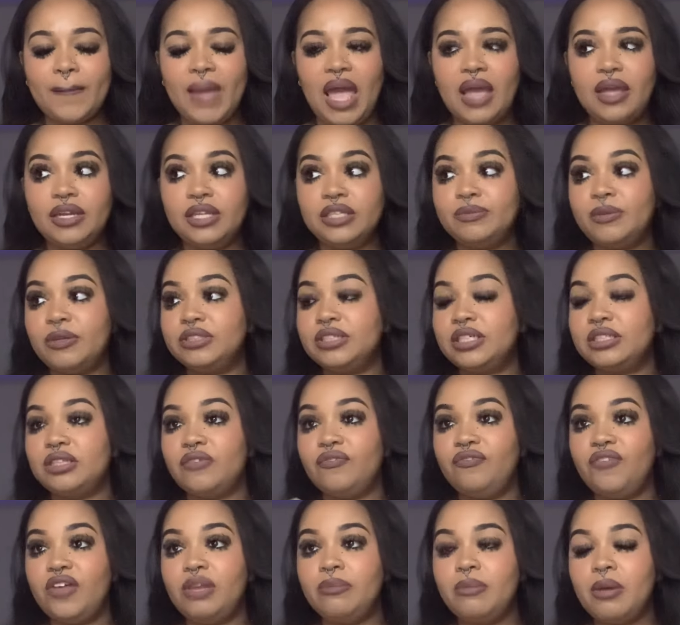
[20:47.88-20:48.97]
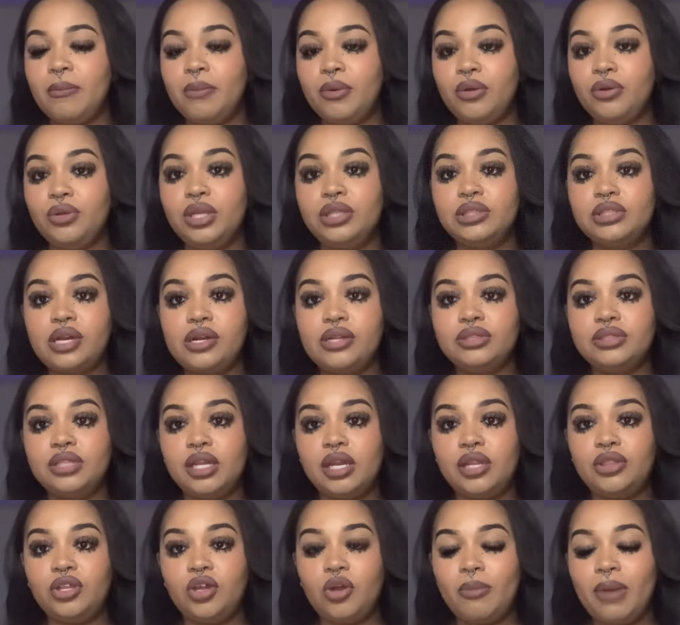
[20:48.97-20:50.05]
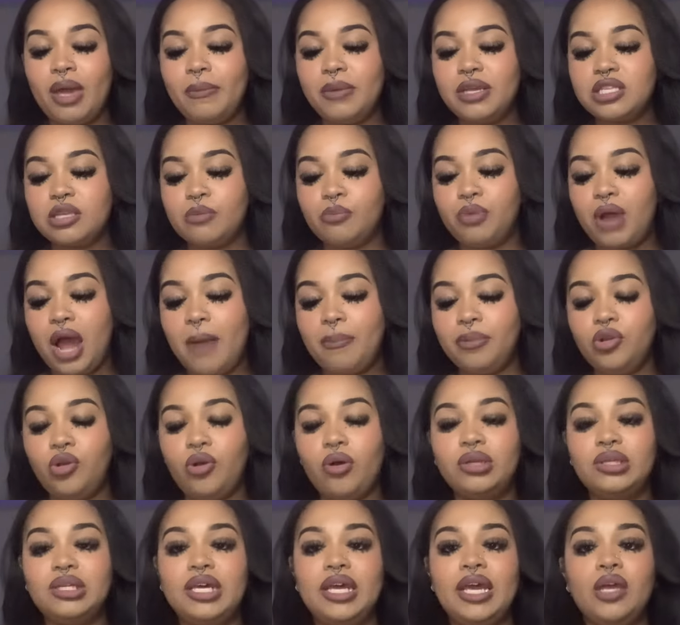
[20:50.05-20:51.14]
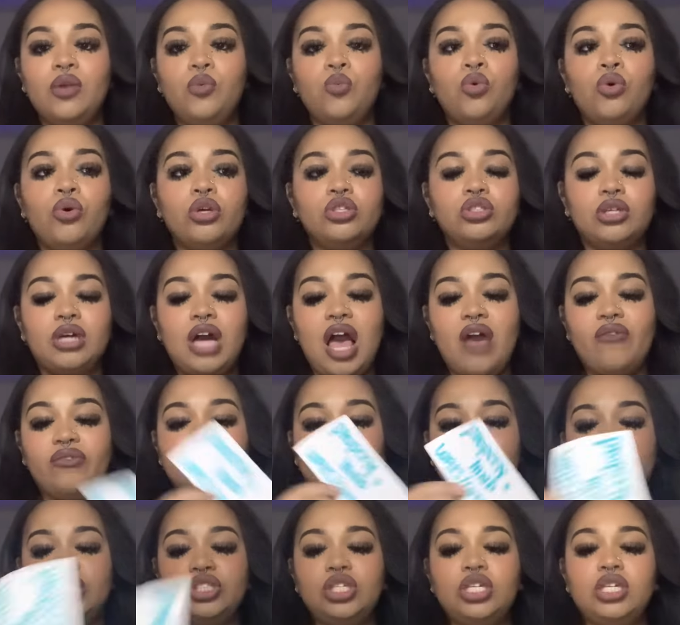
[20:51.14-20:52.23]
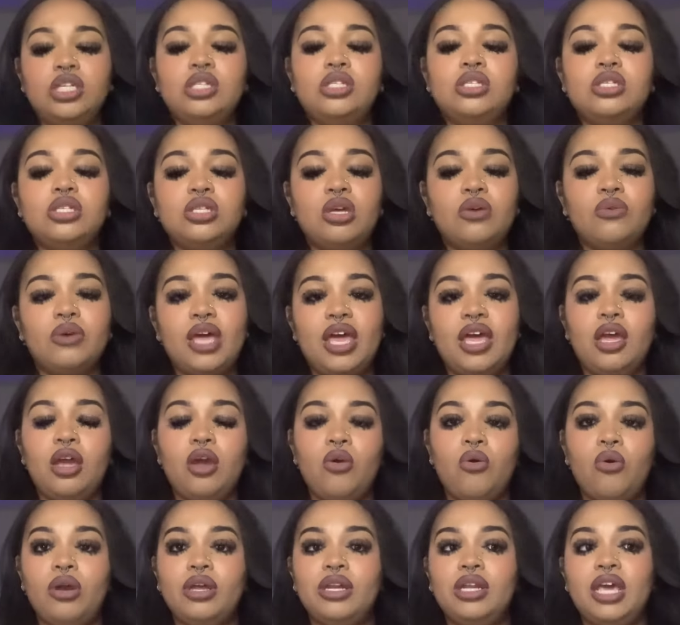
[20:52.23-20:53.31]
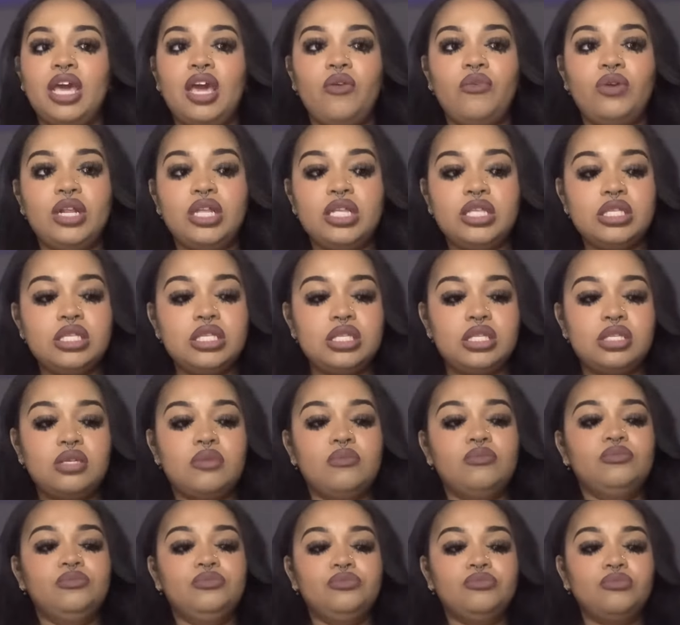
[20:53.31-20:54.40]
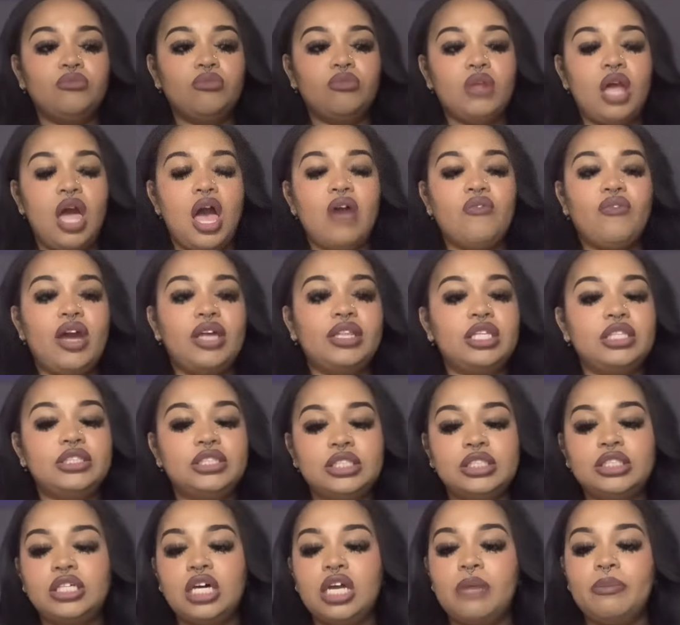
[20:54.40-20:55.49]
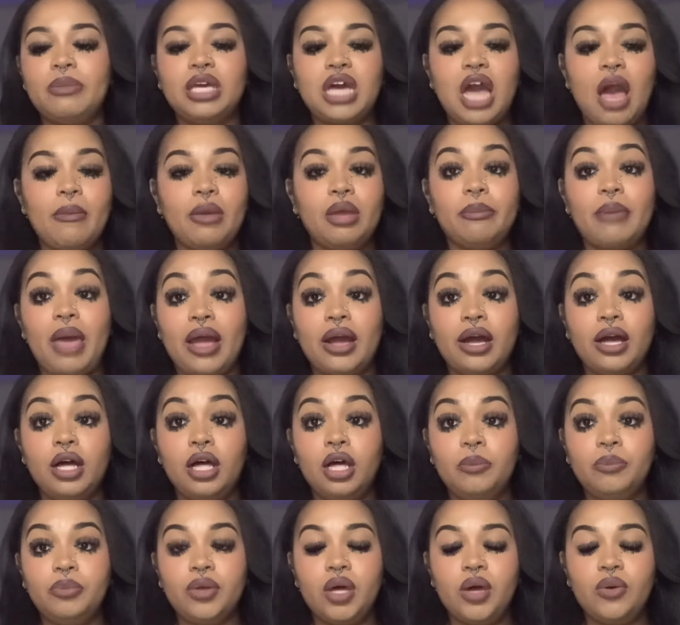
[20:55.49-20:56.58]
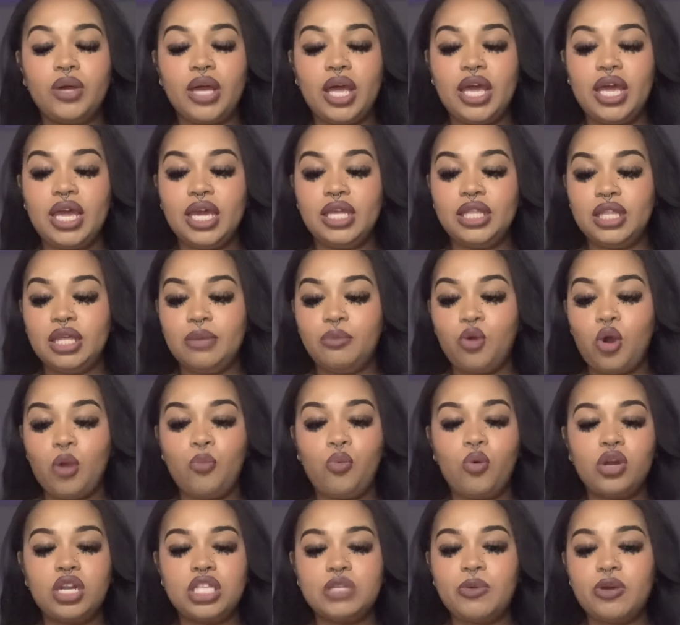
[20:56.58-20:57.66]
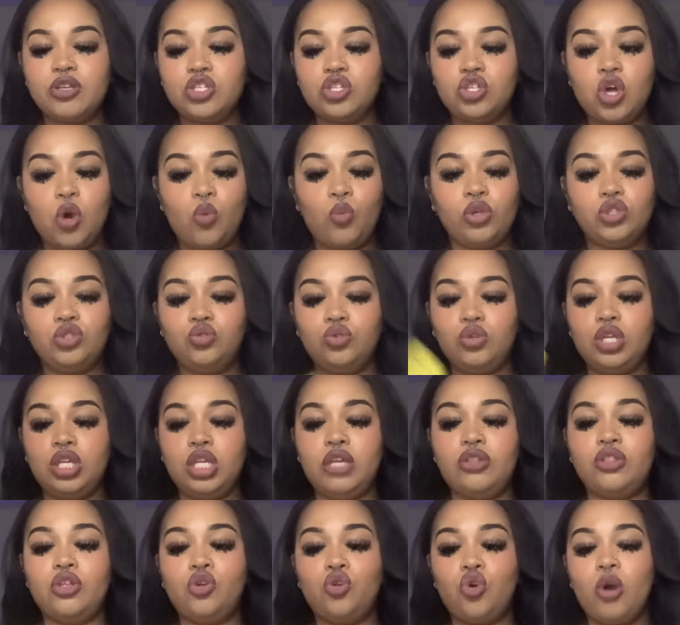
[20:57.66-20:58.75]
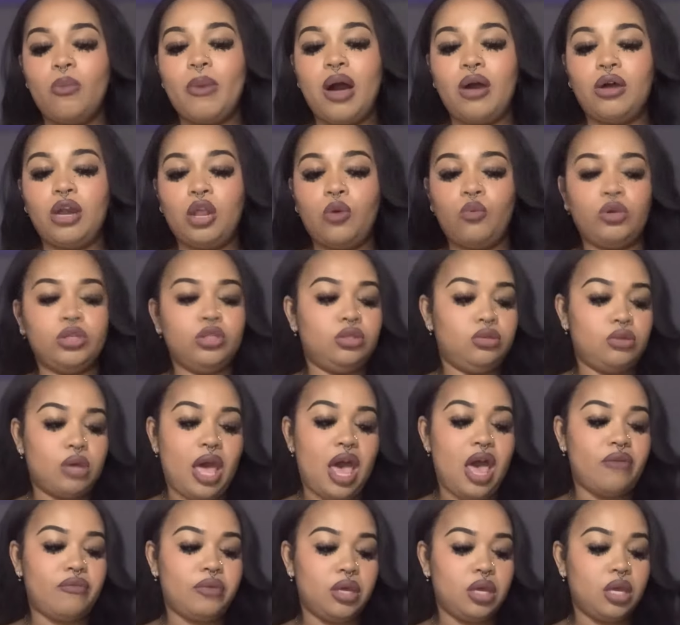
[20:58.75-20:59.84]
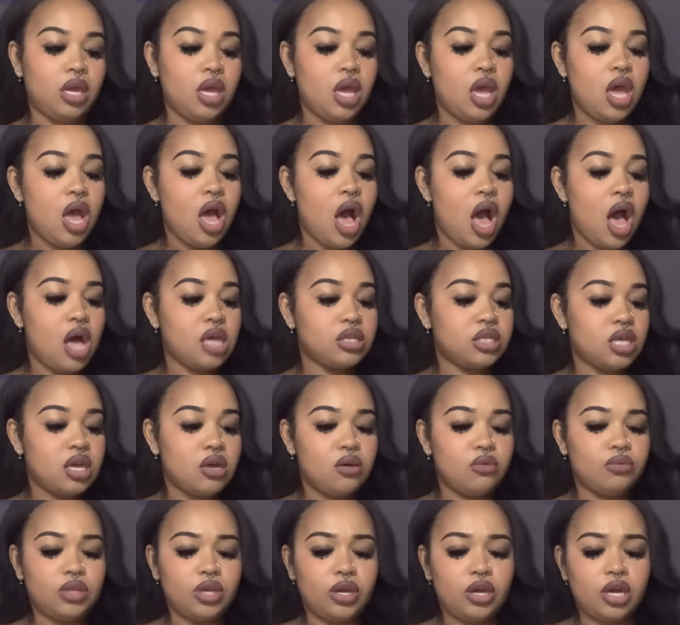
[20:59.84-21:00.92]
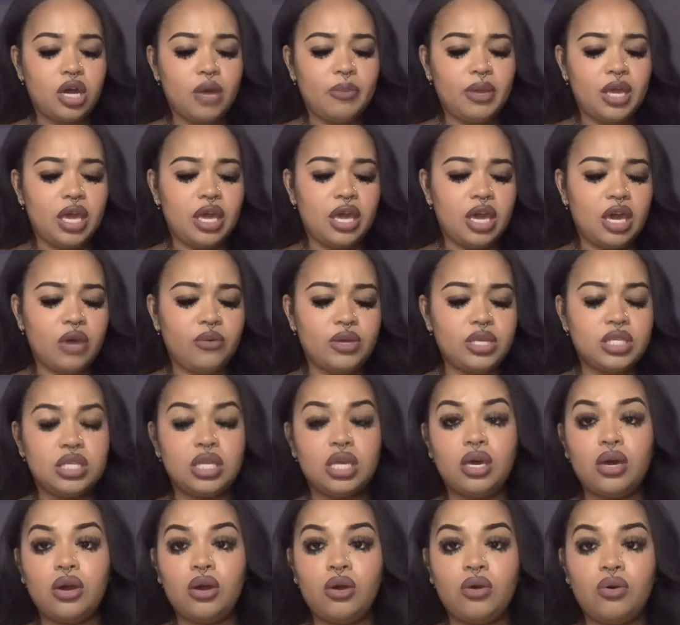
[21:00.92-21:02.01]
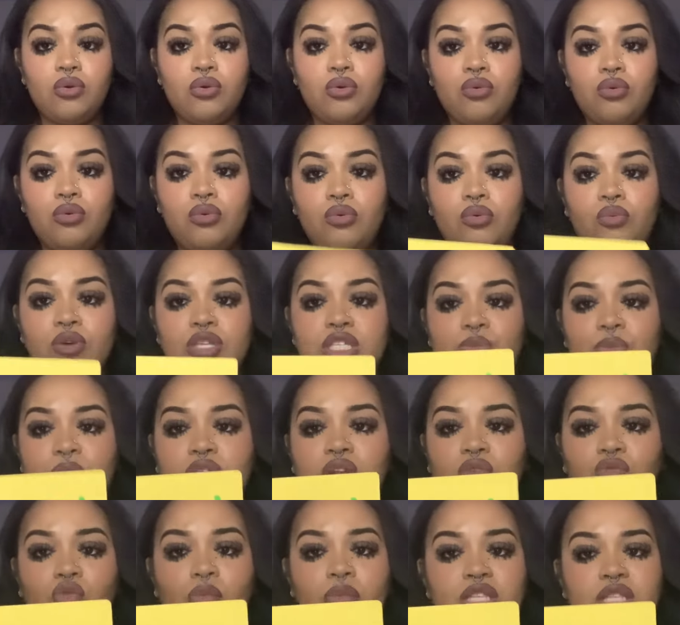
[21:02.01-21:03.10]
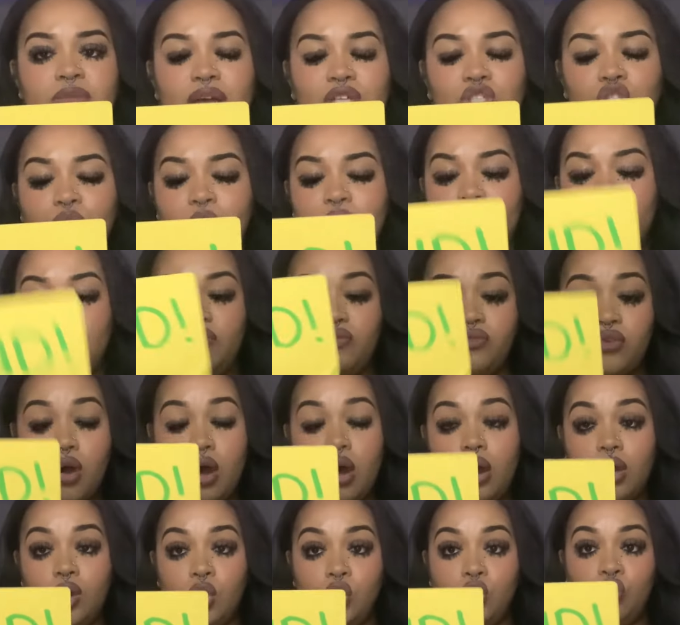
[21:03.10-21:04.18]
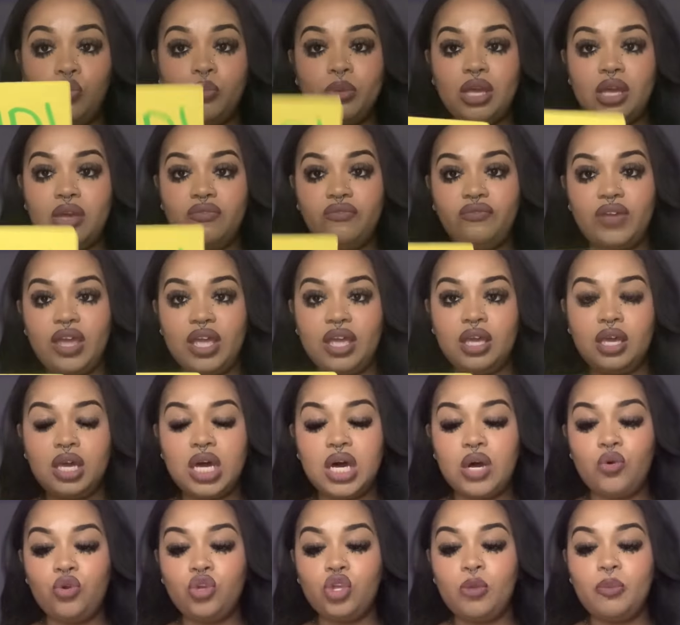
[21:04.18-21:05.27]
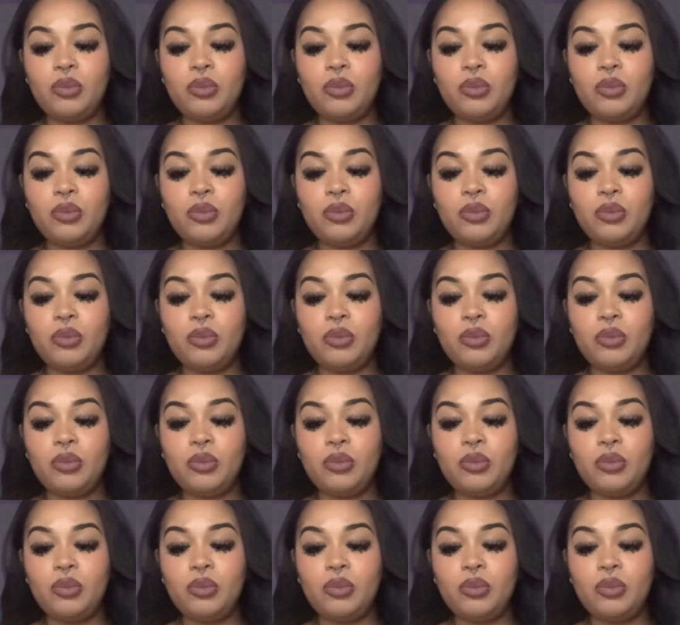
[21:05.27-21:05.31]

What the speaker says: and this person is a family member, you need to understand that there may be some property or land wars or conversations, okay, or inheritance, all right, that's just going to be coming back up, okay. Then more important, this person don't want you to even know about it once you have it. Also, there could be an Aries here who was spreading rumors about you being fraud or you being fake or you